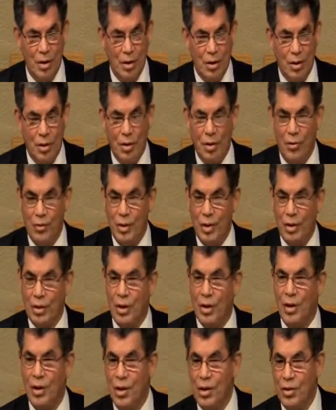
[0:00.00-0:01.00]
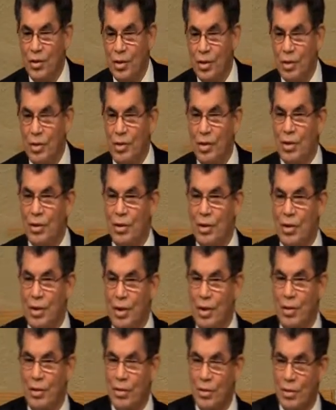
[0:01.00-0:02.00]
You don't eat the husk, you eat the
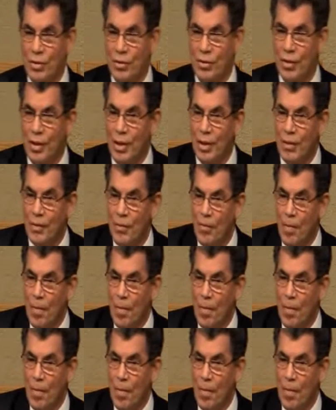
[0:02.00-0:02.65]
kernel, correct?